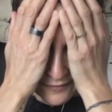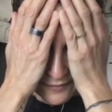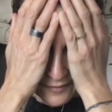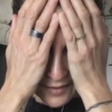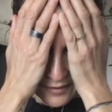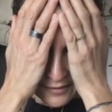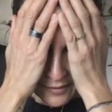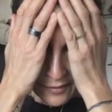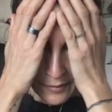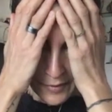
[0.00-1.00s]
And
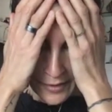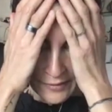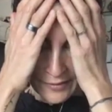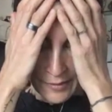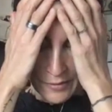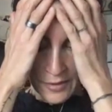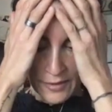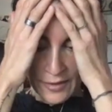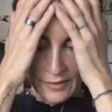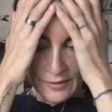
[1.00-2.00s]
slowly begin to separate your
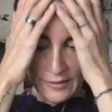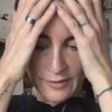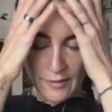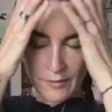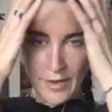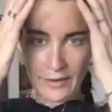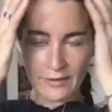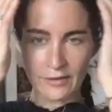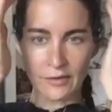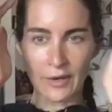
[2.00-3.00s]
hands and come back
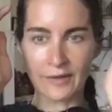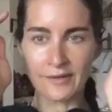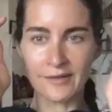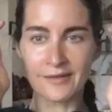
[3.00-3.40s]
to us.